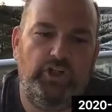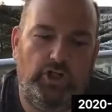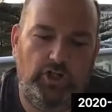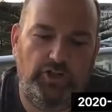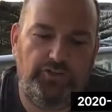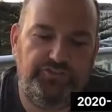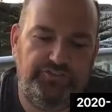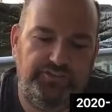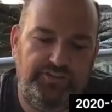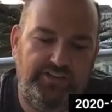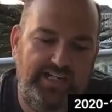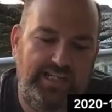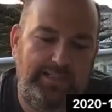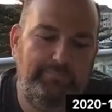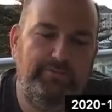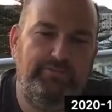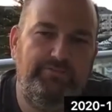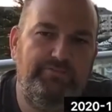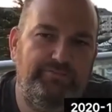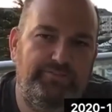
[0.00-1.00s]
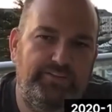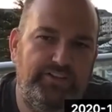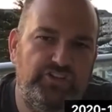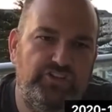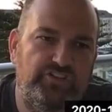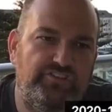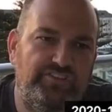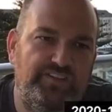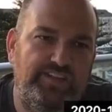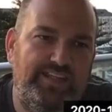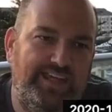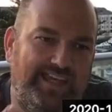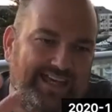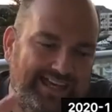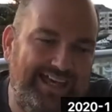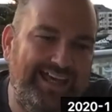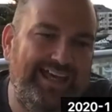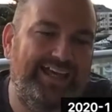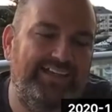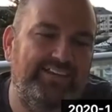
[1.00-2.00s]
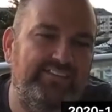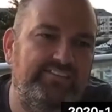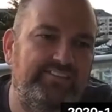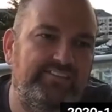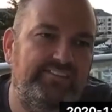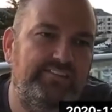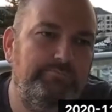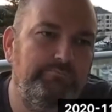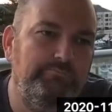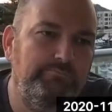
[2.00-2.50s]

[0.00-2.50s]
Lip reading: costs in the name of efficiency has